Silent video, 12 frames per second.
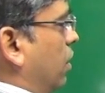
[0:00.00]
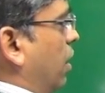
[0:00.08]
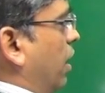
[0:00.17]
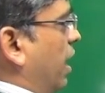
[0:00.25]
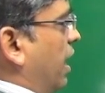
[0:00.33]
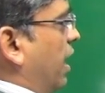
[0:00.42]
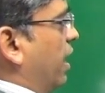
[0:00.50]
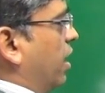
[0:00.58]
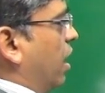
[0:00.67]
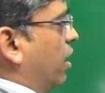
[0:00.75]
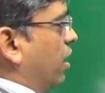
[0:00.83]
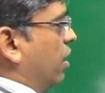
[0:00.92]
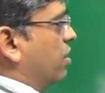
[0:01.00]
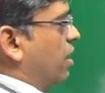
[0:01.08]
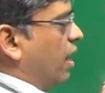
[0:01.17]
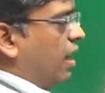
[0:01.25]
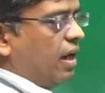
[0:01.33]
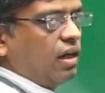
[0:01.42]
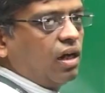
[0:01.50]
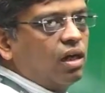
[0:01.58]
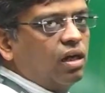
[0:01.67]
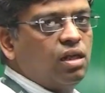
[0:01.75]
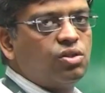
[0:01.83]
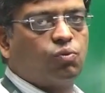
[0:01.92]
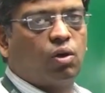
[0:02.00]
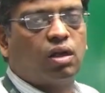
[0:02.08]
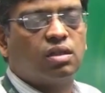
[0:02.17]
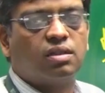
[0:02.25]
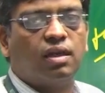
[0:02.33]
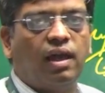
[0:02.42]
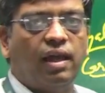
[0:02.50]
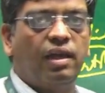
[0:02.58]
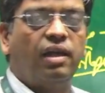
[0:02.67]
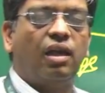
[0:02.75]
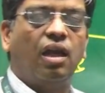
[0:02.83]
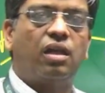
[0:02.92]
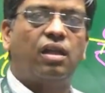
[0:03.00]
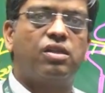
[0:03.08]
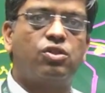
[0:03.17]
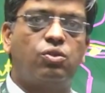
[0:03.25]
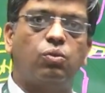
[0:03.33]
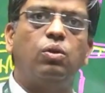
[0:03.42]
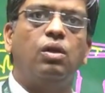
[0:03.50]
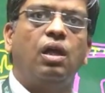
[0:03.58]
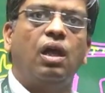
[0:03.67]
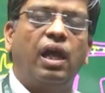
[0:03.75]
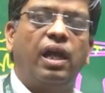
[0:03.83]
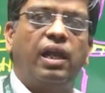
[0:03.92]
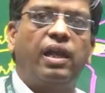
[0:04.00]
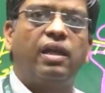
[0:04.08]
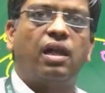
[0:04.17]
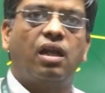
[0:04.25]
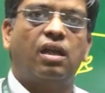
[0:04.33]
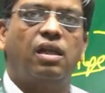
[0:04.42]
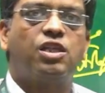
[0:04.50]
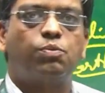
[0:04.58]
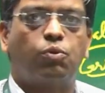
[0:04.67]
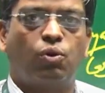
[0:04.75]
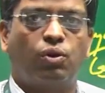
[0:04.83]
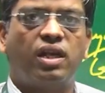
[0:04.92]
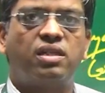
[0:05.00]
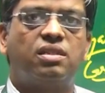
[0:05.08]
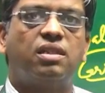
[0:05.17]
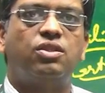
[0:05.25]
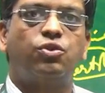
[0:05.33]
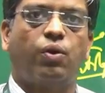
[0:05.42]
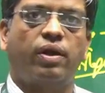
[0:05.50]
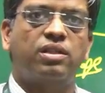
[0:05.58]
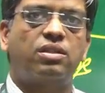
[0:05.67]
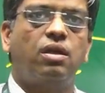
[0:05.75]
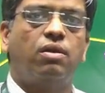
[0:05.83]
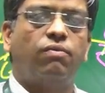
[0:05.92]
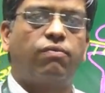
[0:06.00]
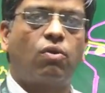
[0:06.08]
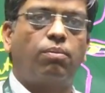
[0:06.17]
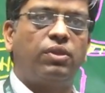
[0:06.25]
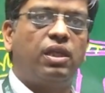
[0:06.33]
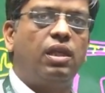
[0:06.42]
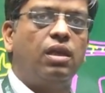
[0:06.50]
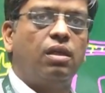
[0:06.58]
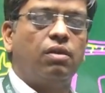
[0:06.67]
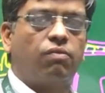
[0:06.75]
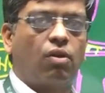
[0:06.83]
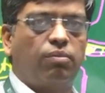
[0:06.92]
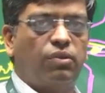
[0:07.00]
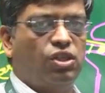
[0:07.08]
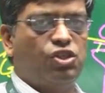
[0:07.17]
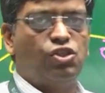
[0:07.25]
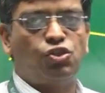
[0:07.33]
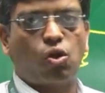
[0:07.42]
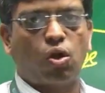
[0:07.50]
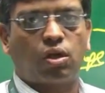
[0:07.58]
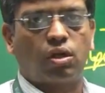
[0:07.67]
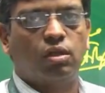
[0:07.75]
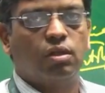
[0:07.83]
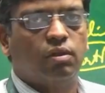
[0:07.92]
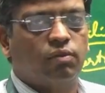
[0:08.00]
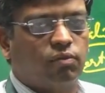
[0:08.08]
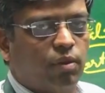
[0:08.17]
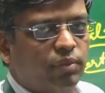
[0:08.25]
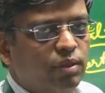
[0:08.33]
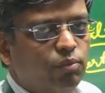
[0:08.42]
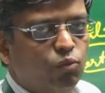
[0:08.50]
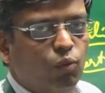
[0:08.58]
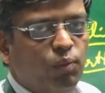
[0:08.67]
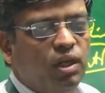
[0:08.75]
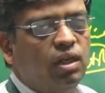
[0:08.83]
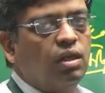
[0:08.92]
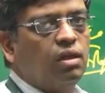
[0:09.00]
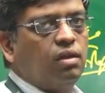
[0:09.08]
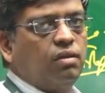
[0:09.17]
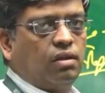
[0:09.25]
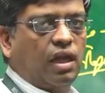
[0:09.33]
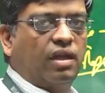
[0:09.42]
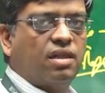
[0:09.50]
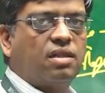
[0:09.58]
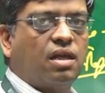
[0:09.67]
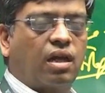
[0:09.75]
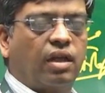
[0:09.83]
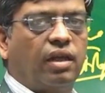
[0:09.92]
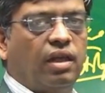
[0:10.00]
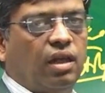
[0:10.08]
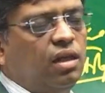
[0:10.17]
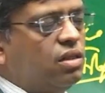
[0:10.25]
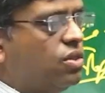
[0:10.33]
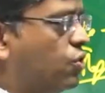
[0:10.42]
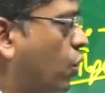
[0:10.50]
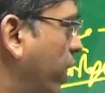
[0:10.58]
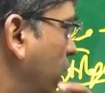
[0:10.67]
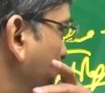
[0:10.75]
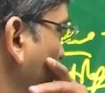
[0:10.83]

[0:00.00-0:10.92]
Hyaline cartilage, what does the hyaline cartilage do? Hyaline cartilage protects the joints from the shock, from the movement that is occurring in a joint